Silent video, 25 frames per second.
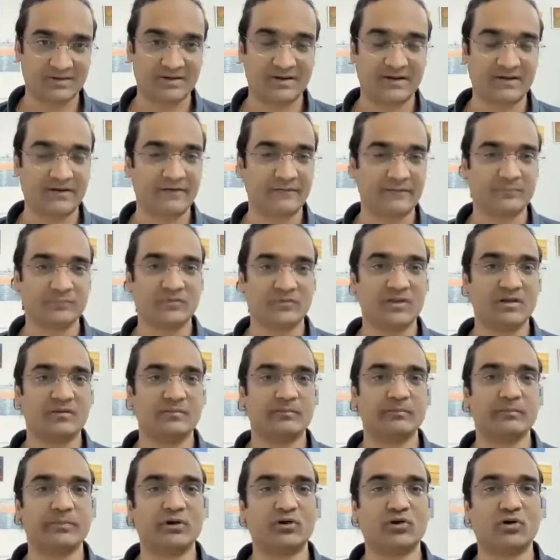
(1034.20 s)
right?
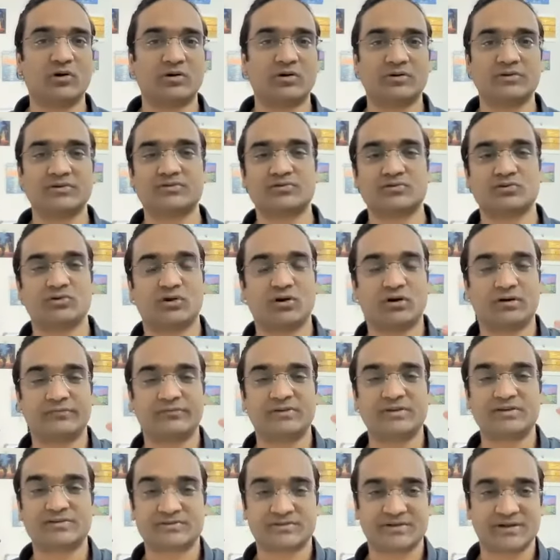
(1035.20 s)
Because
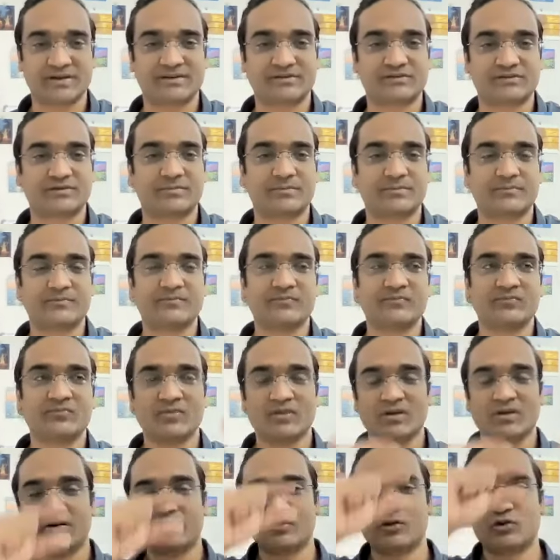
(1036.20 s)
of the stress,
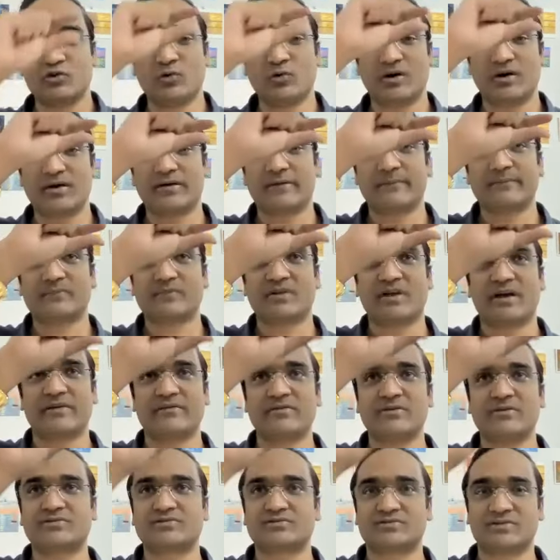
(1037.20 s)
you are
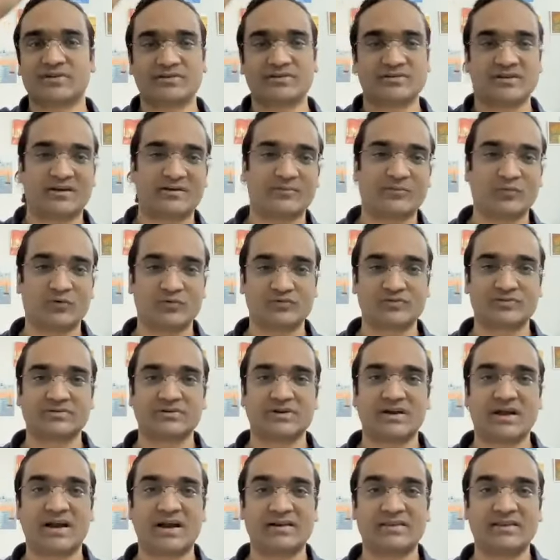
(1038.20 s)
having stress
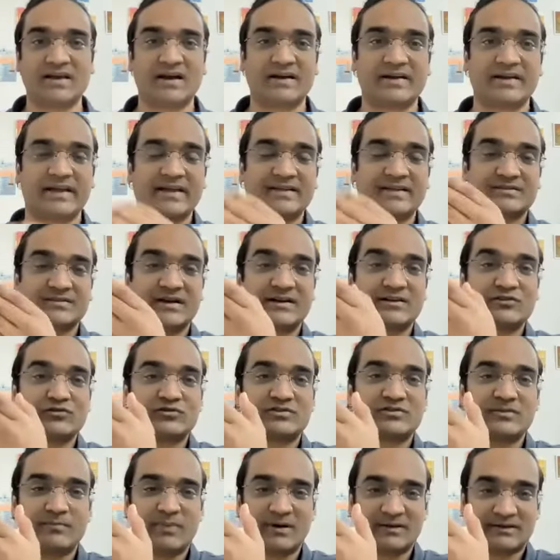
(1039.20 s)
hormones and that excites
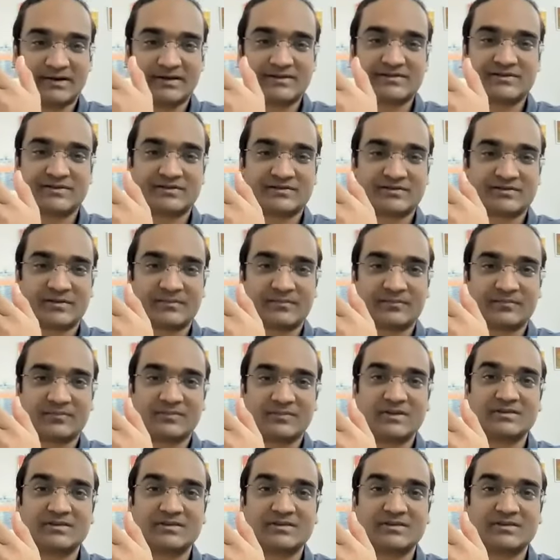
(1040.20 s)
your sympathetic system.